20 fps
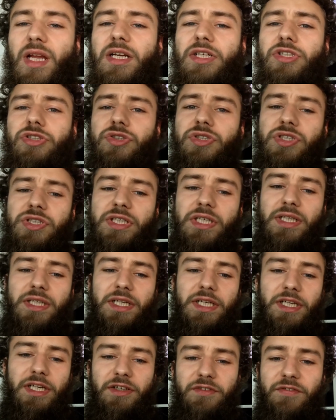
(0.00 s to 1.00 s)

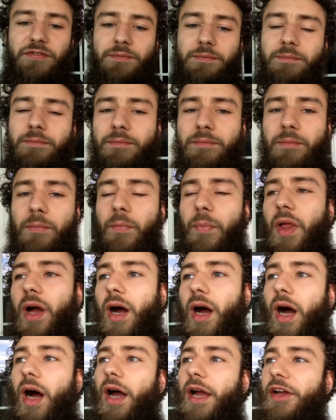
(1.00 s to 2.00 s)
interestingly enough,
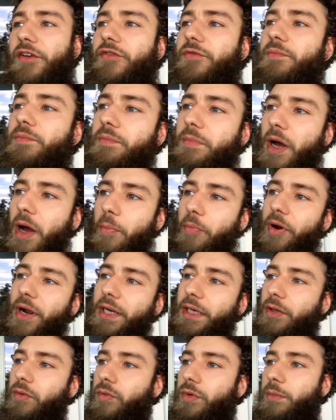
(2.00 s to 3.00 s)
if a
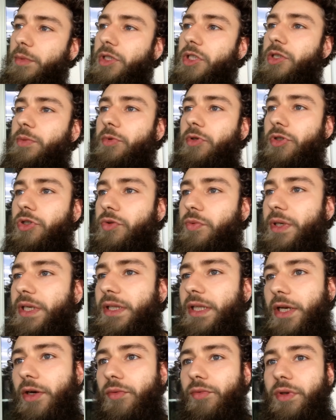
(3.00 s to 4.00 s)
pregnant woman smokes
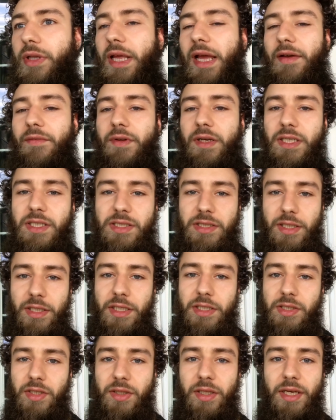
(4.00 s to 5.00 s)
weed, they don't really have any
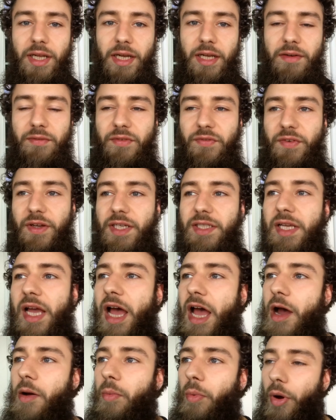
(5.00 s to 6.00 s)
studies on the negative effects.
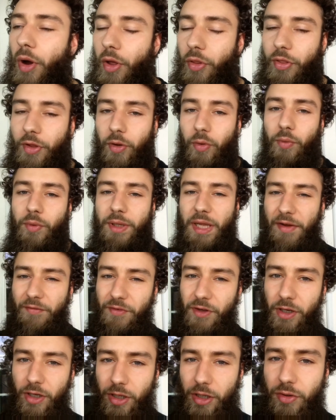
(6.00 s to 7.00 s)
What they only
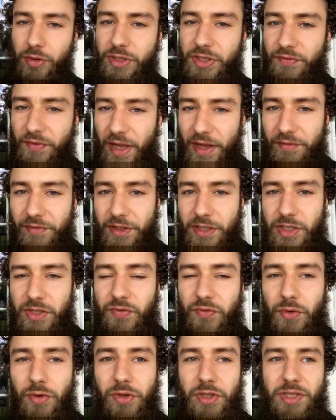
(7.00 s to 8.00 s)
have conclusive
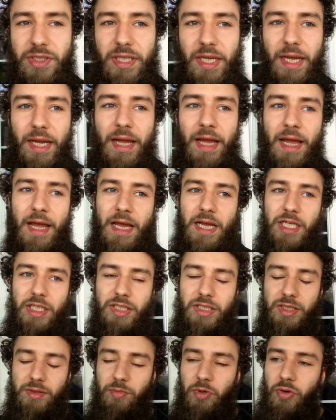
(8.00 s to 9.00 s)
evidence for is that
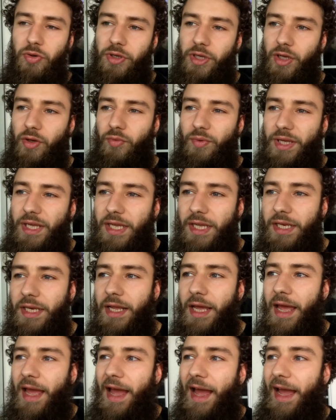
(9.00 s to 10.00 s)
smoking
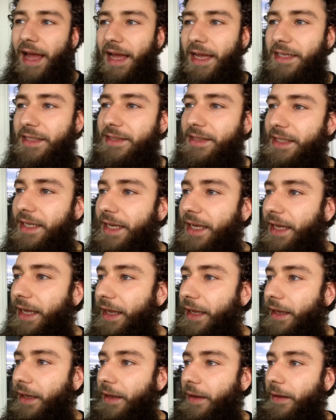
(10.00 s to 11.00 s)
weed as
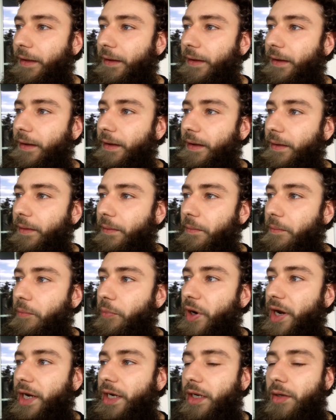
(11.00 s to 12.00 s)
a
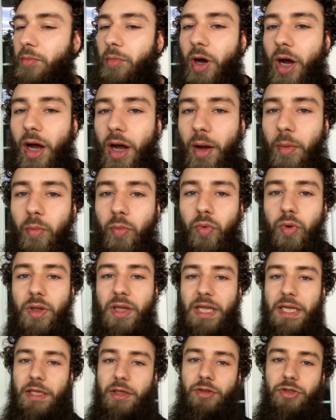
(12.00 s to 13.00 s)
pregnant mom will
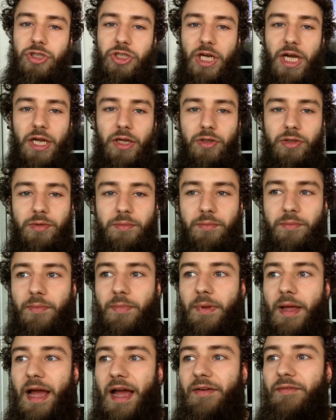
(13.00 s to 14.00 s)
let your child
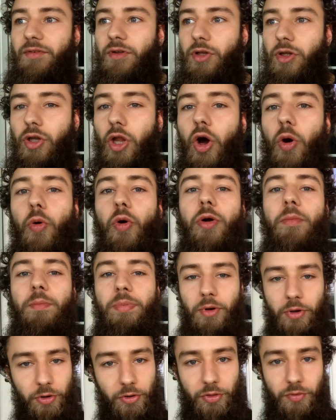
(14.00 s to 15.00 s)
have a lower
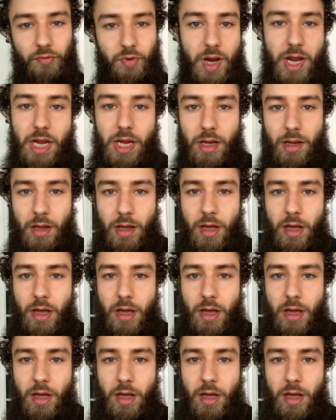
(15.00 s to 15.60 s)
birth weight